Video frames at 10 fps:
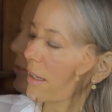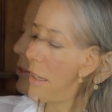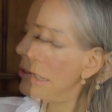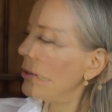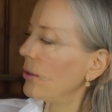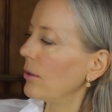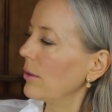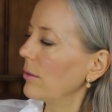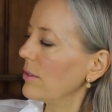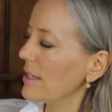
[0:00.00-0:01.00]

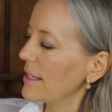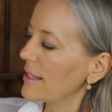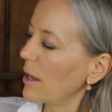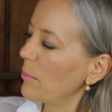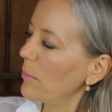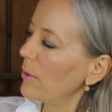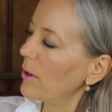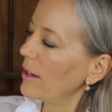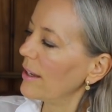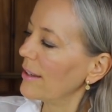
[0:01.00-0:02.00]
to
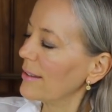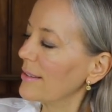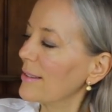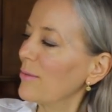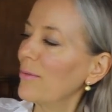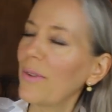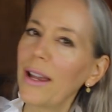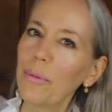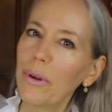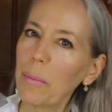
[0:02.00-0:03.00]
December is
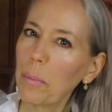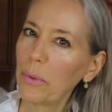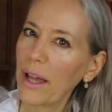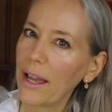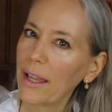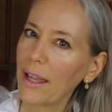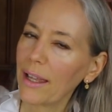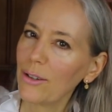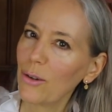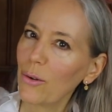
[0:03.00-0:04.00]
vibrant black
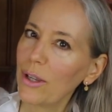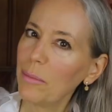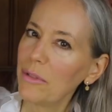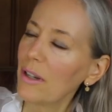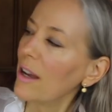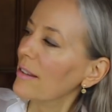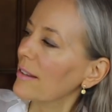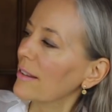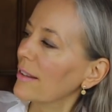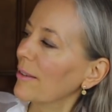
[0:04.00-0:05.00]
and cream
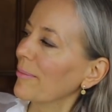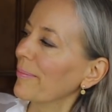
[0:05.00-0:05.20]
dots.